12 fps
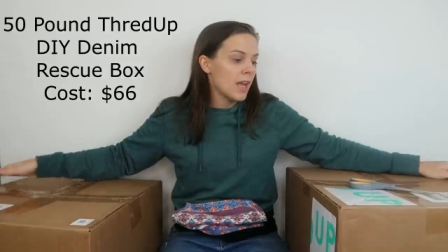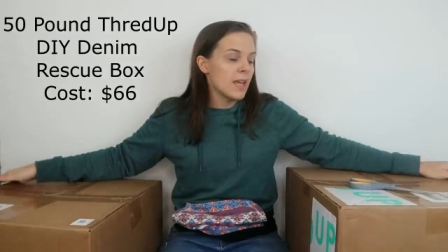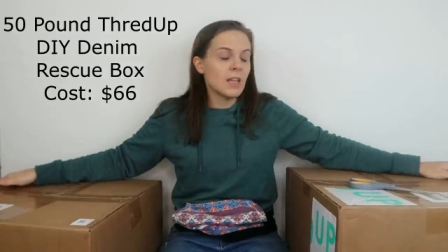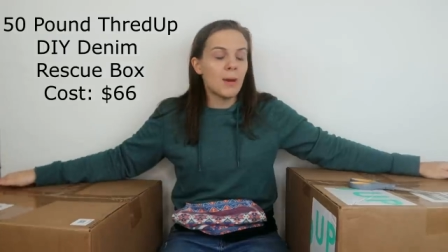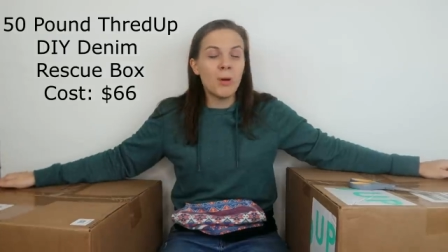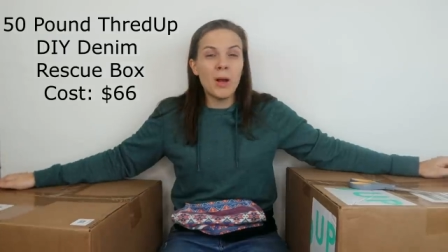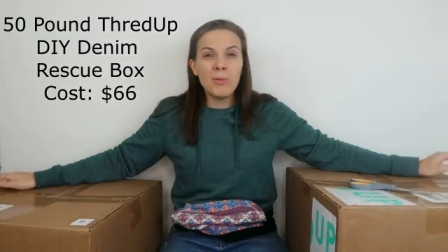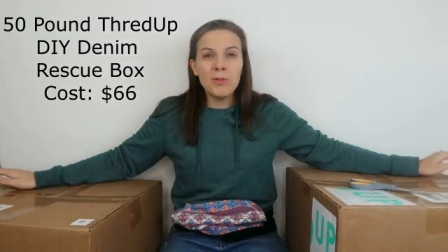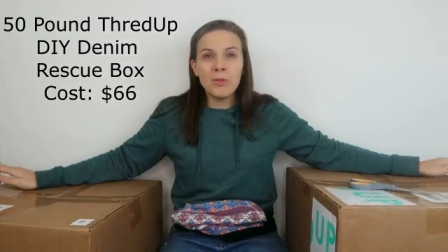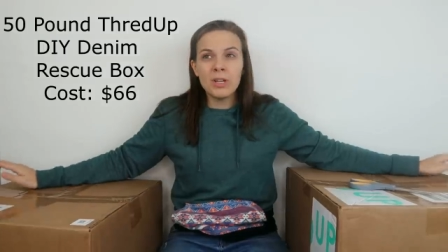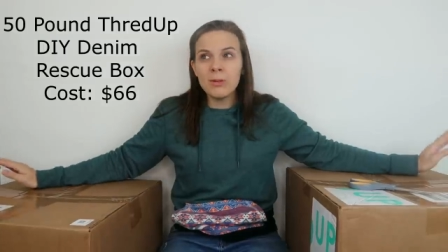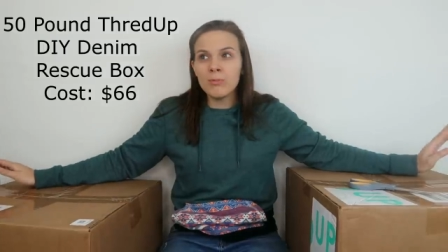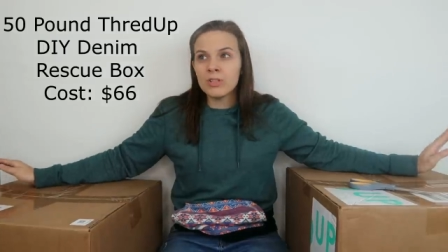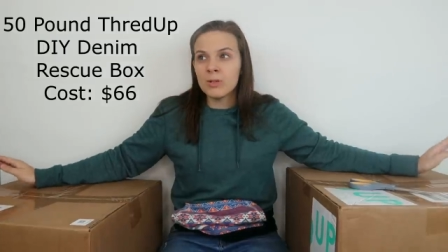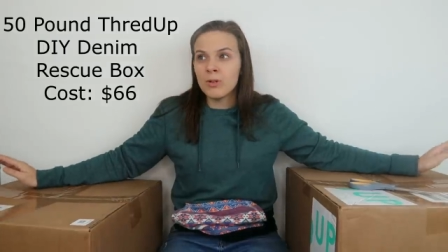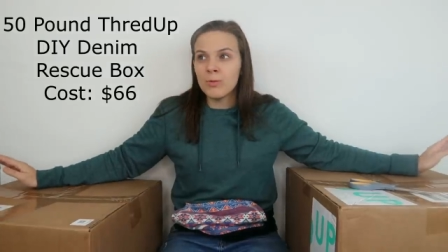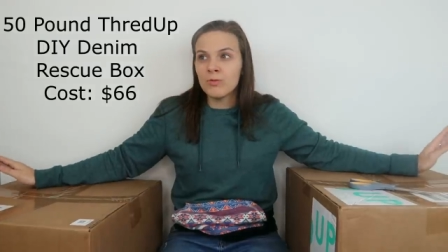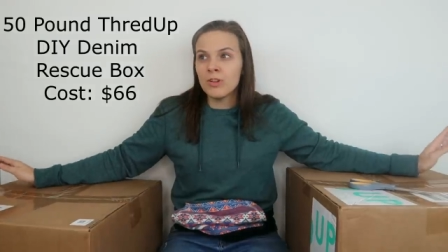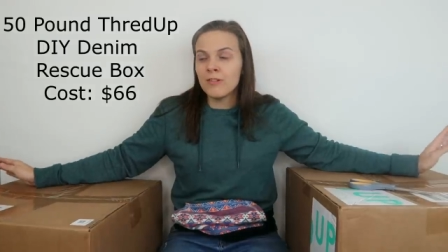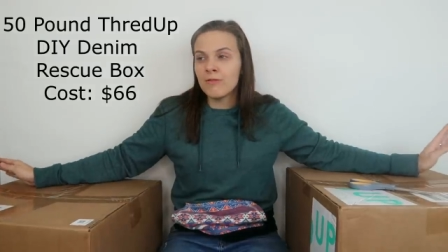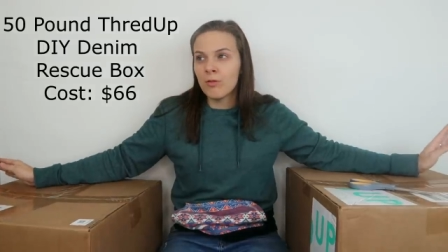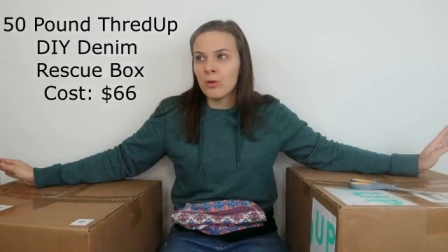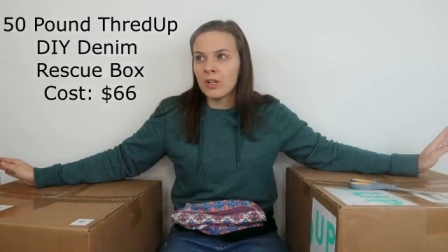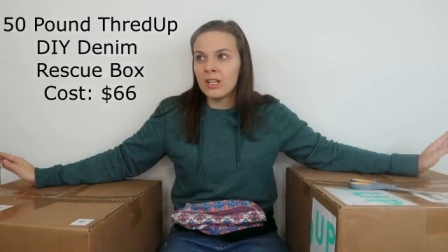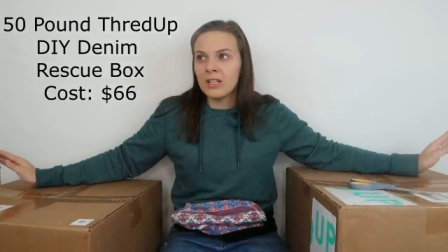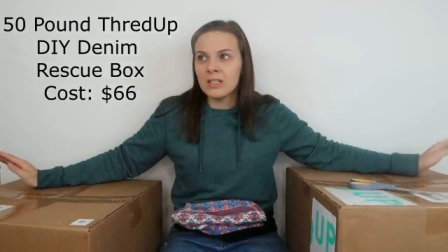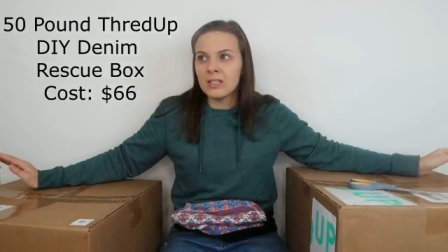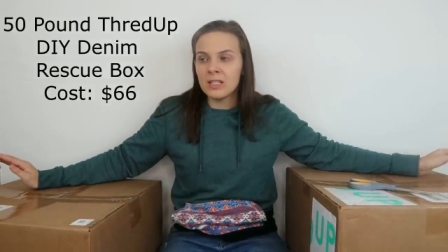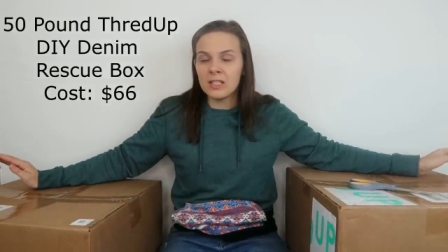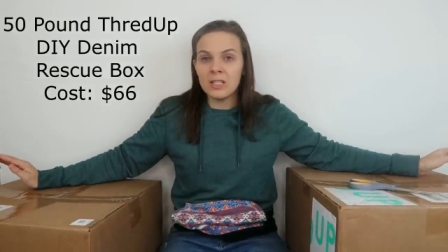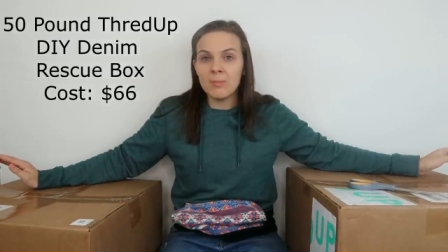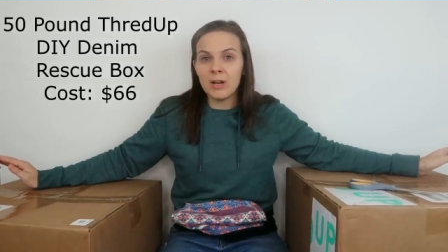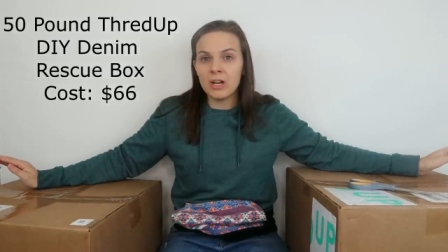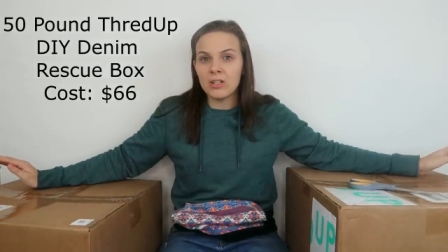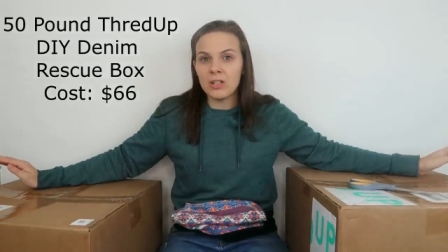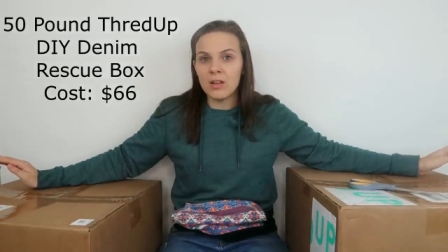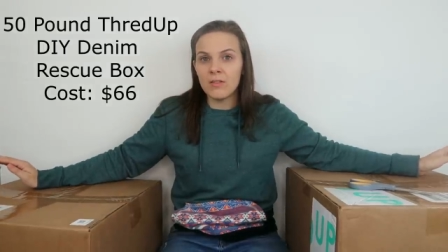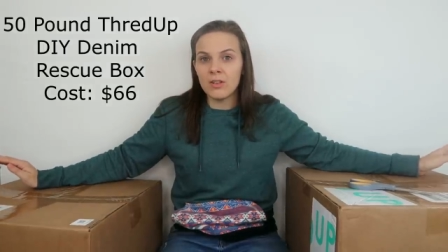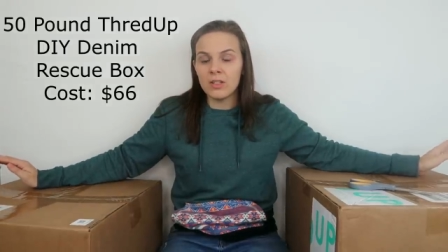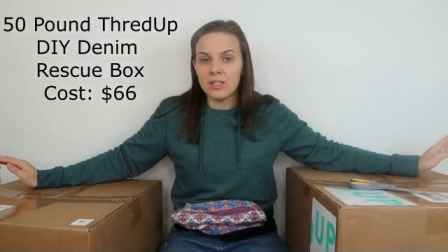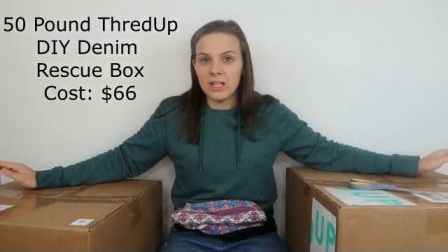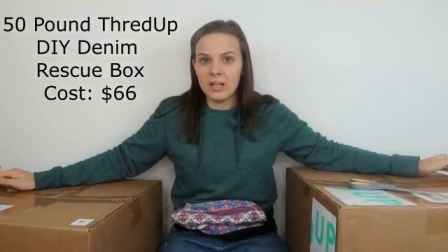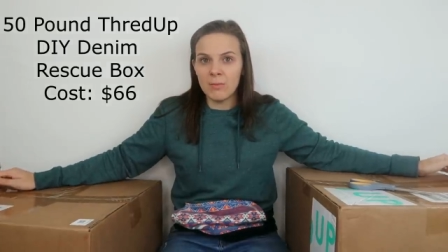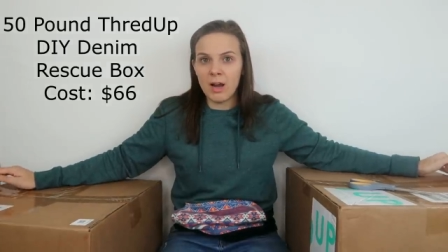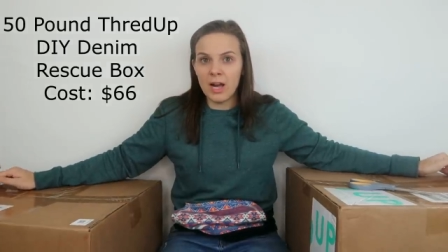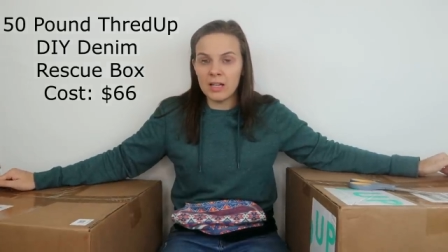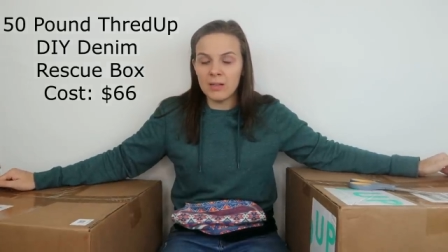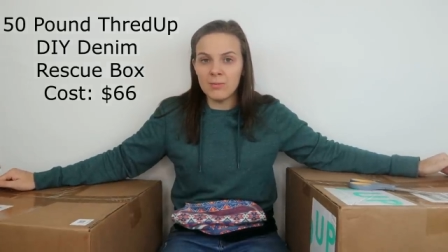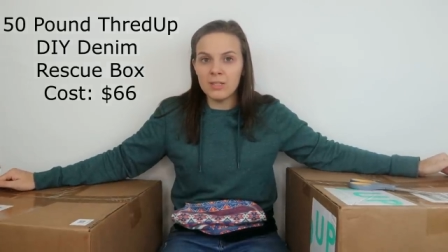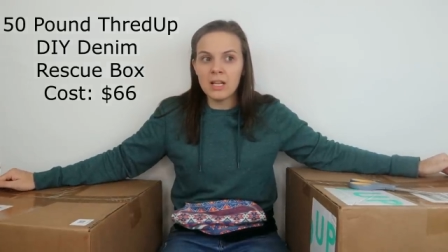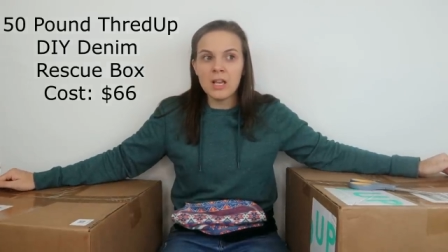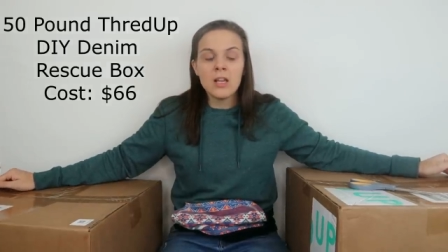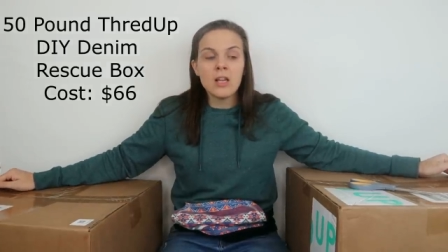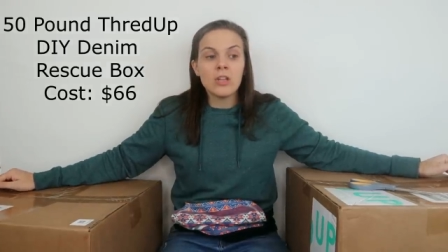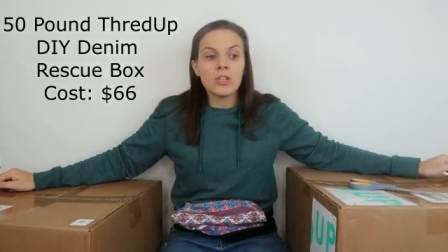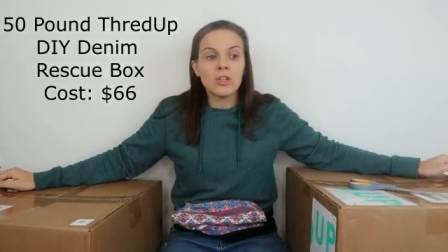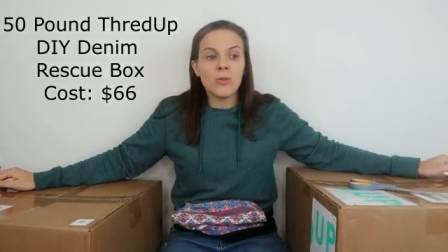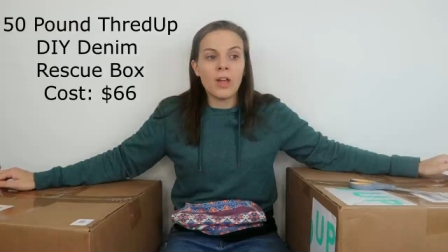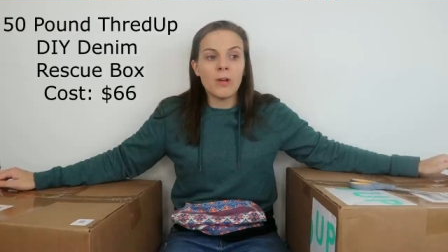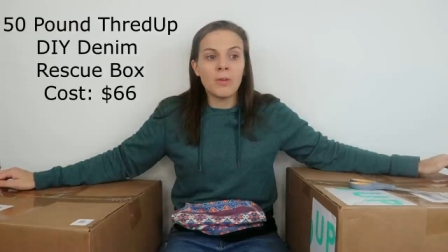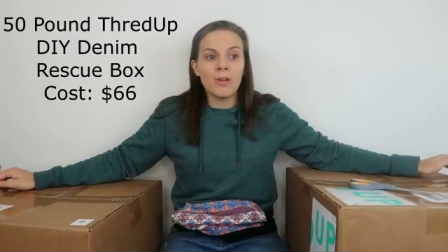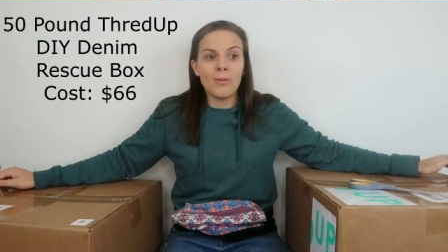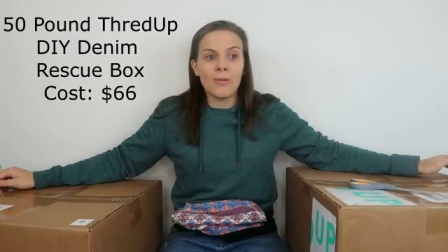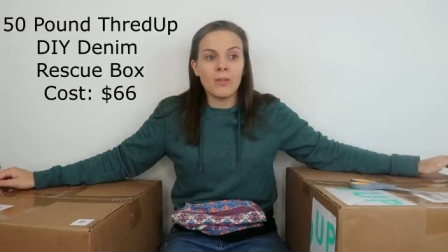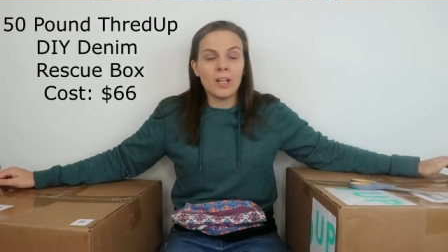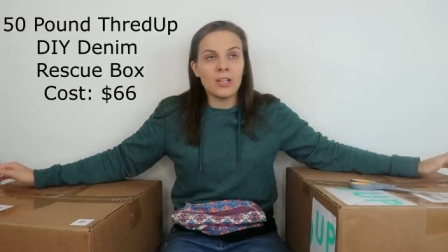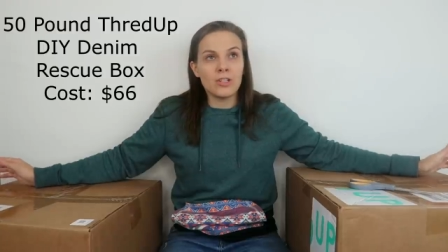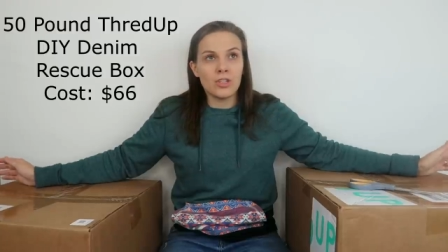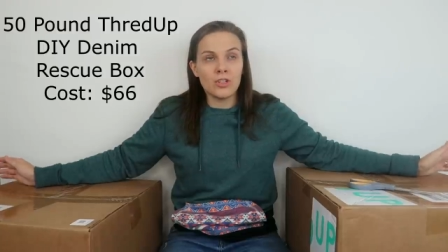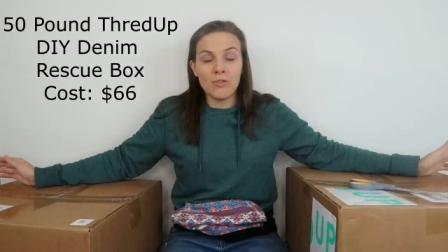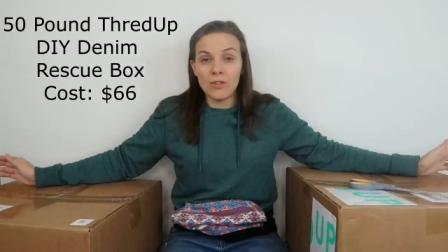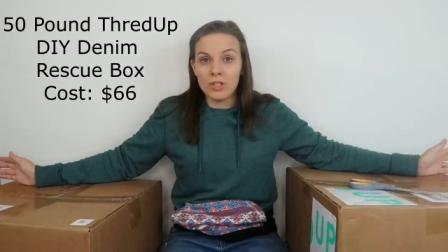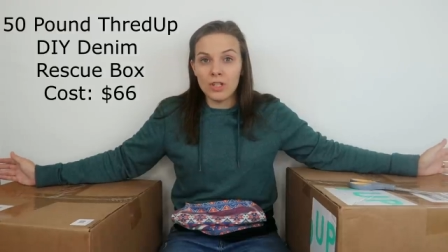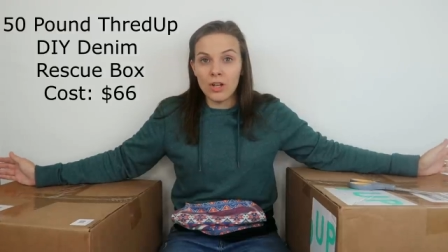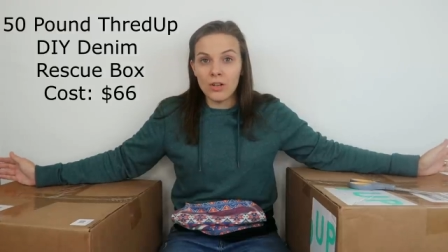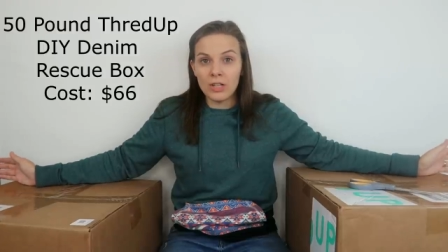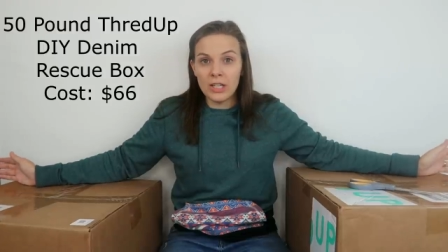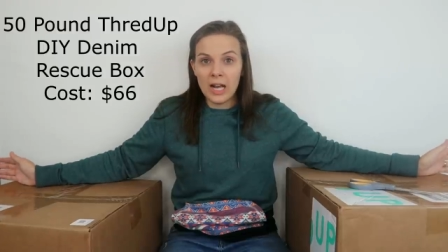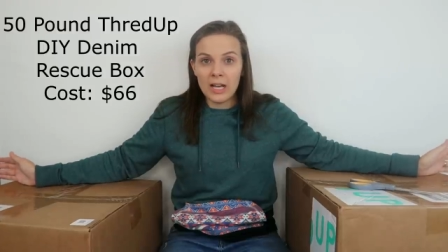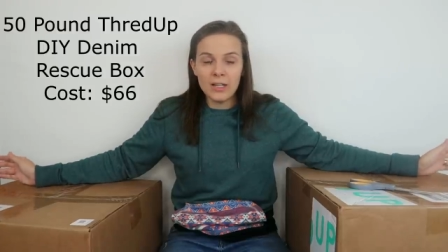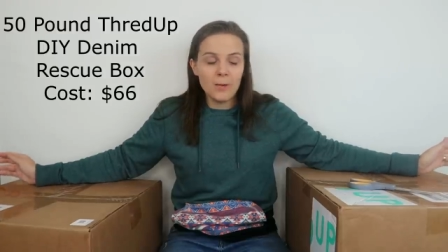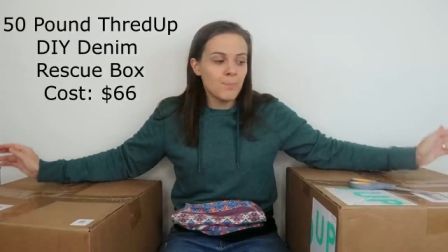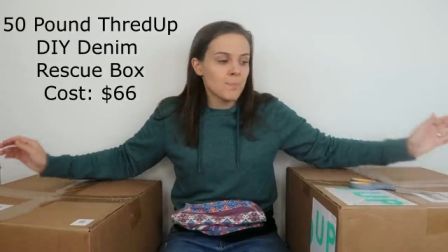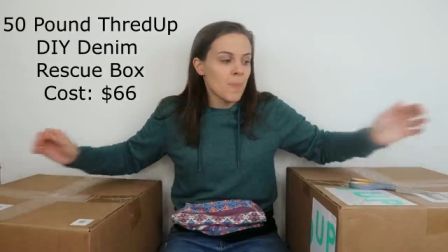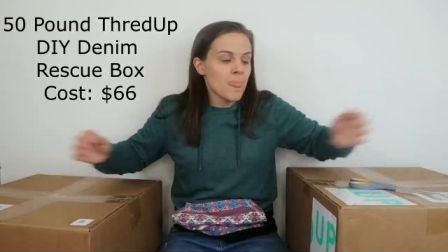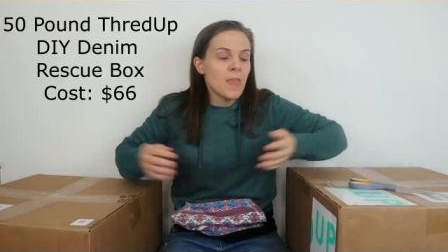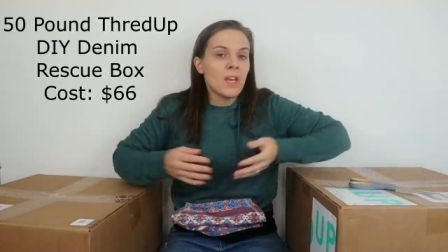And I probably will get somewhere between 40 and 60 pairs of denim items. So that'll be like just over a dollar an item.